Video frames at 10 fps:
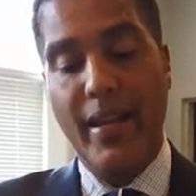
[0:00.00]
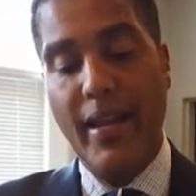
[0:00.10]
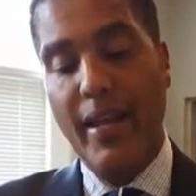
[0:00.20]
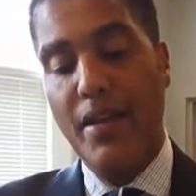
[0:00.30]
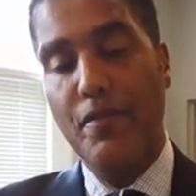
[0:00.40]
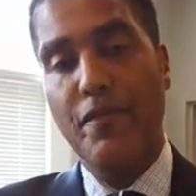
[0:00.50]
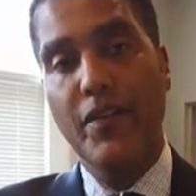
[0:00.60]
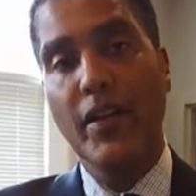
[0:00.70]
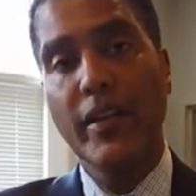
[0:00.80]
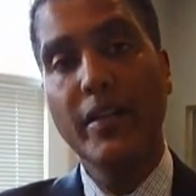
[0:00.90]
And
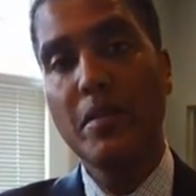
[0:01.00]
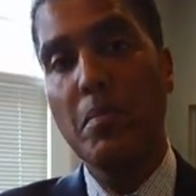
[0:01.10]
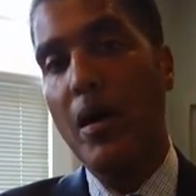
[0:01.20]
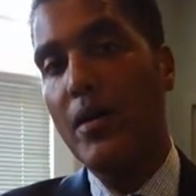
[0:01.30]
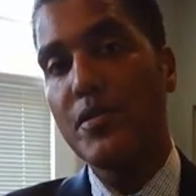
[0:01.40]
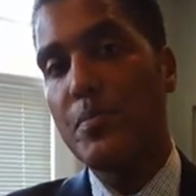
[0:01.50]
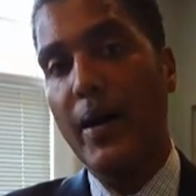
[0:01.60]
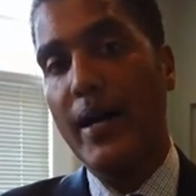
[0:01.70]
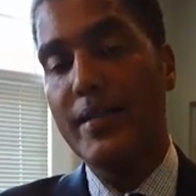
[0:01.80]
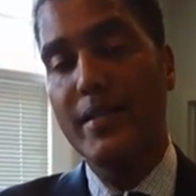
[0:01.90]
fill in the bald
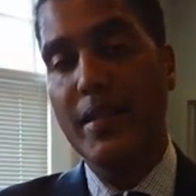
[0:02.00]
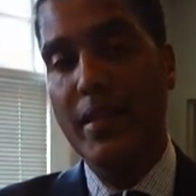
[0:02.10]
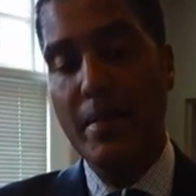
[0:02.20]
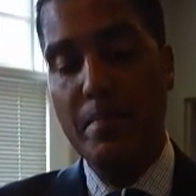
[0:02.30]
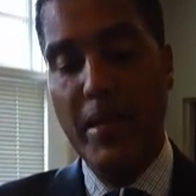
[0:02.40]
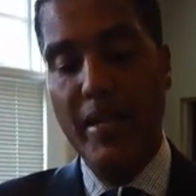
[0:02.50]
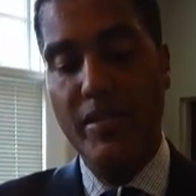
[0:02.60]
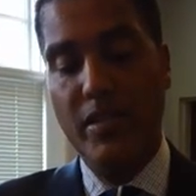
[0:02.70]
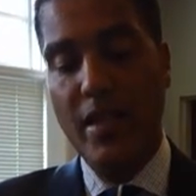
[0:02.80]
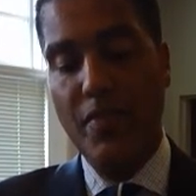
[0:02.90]
spot to them
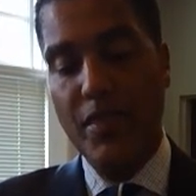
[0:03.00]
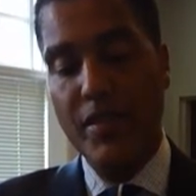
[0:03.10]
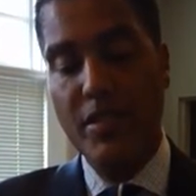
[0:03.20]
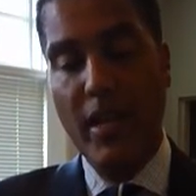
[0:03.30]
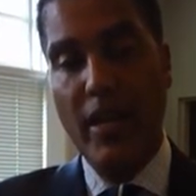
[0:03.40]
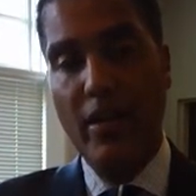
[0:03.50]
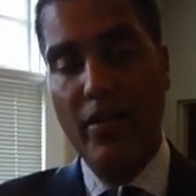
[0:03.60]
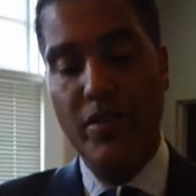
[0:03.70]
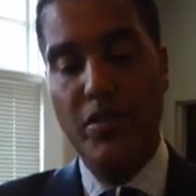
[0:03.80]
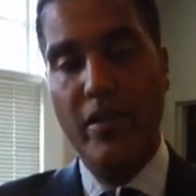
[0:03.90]
means that this hair
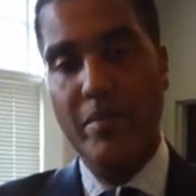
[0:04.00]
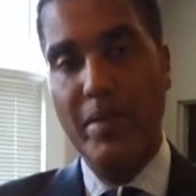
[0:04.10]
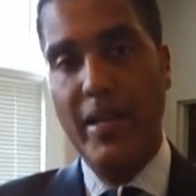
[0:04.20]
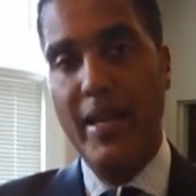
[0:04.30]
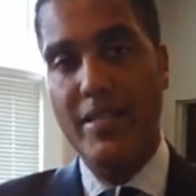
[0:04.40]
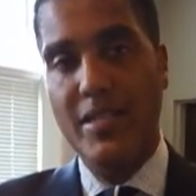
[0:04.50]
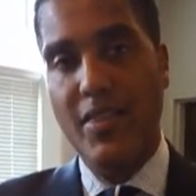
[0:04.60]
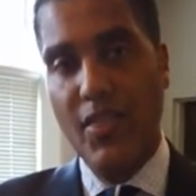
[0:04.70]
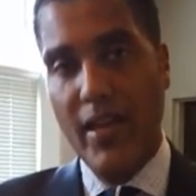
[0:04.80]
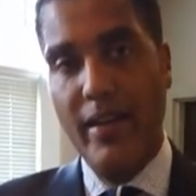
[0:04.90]
is going to be as
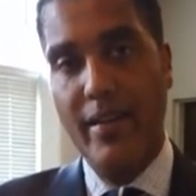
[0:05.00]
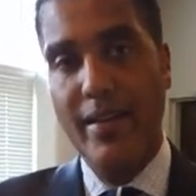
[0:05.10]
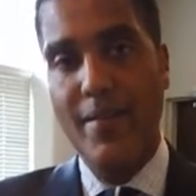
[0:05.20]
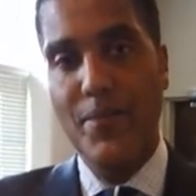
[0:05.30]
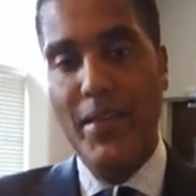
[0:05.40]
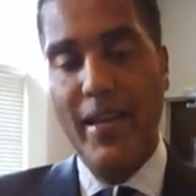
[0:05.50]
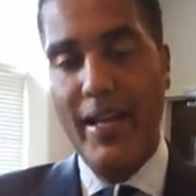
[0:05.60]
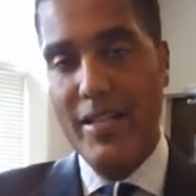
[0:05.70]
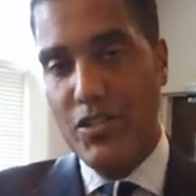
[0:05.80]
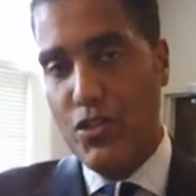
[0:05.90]
thick
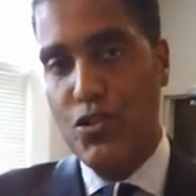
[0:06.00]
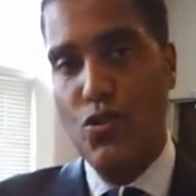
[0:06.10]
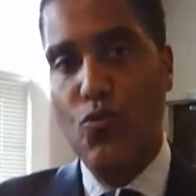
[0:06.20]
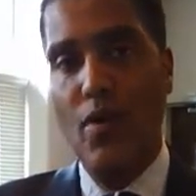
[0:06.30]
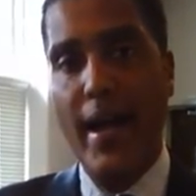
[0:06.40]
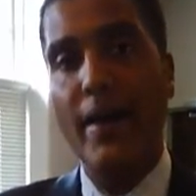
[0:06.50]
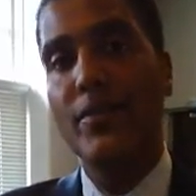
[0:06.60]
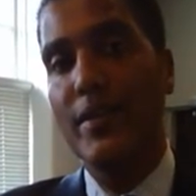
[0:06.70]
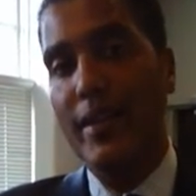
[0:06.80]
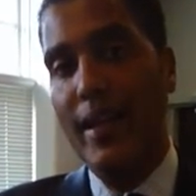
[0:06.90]
as the
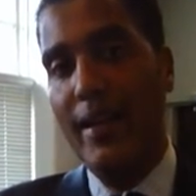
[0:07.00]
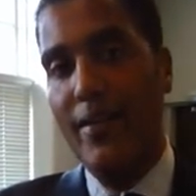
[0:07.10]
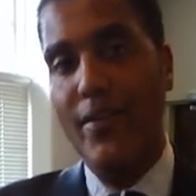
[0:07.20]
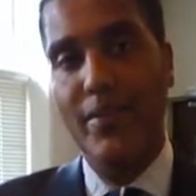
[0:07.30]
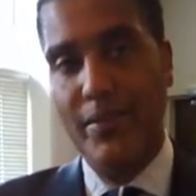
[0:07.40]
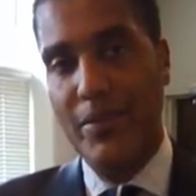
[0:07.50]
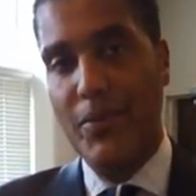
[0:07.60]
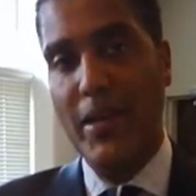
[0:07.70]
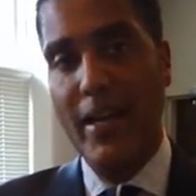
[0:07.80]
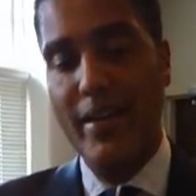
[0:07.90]
surrounding hair,
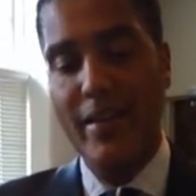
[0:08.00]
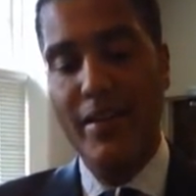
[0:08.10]
okay?